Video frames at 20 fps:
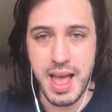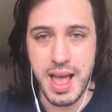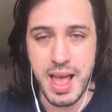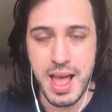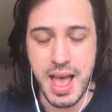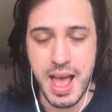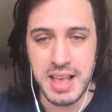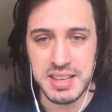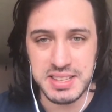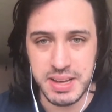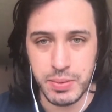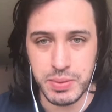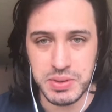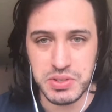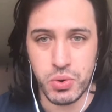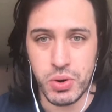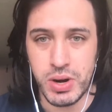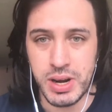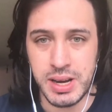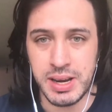as I was
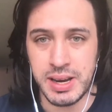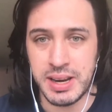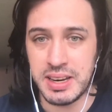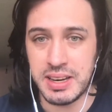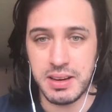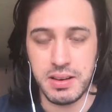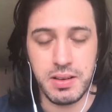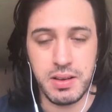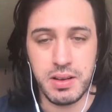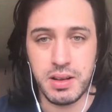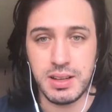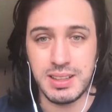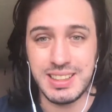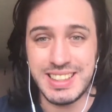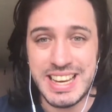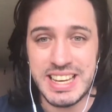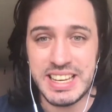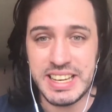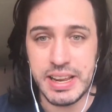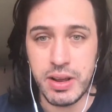reading it,
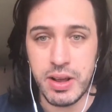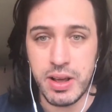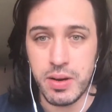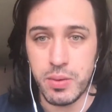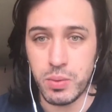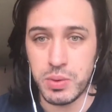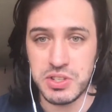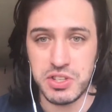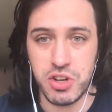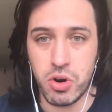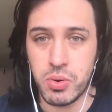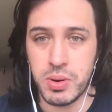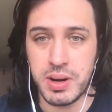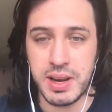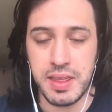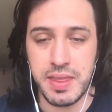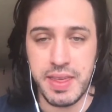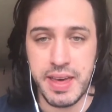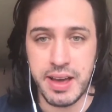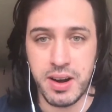Lindy was already
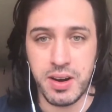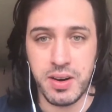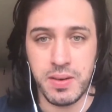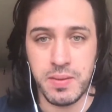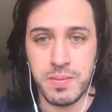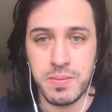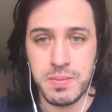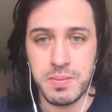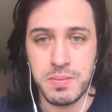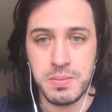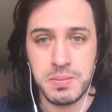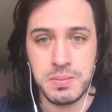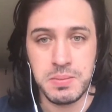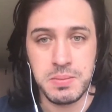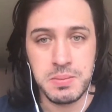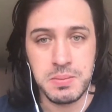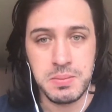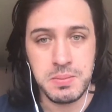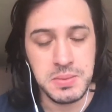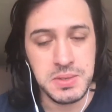there
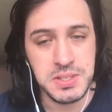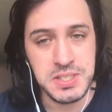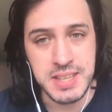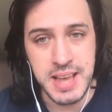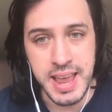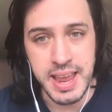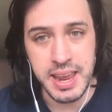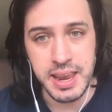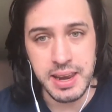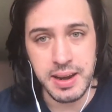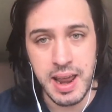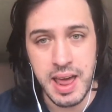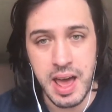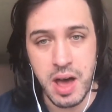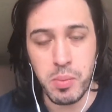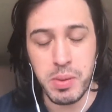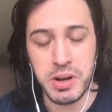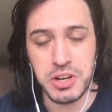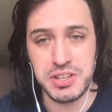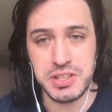saying how
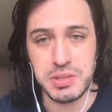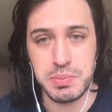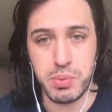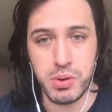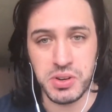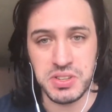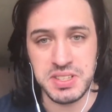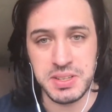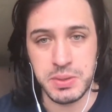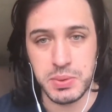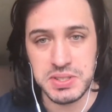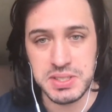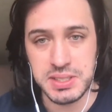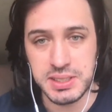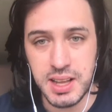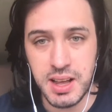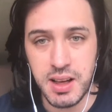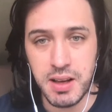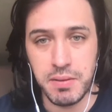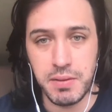much this person was
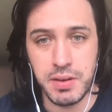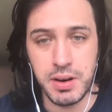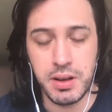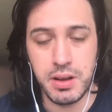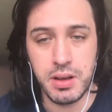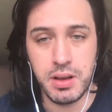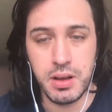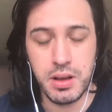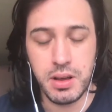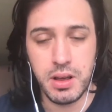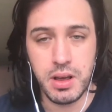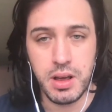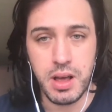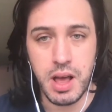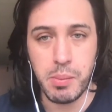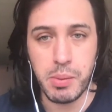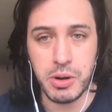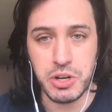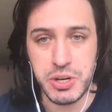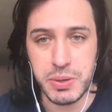loved, how
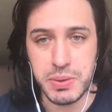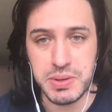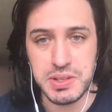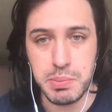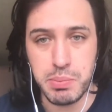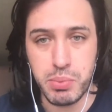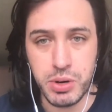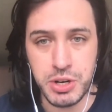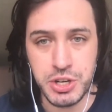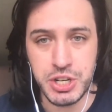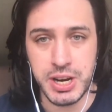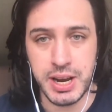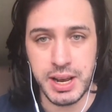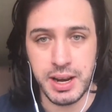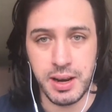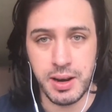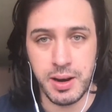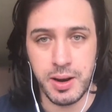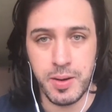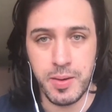much she was
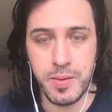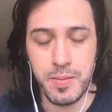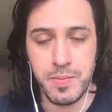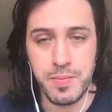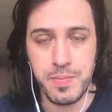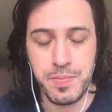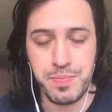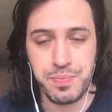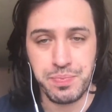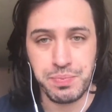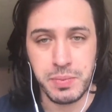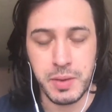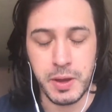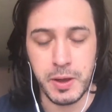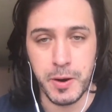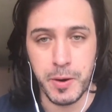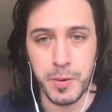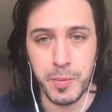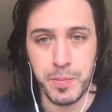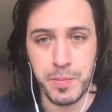appreciated, you know.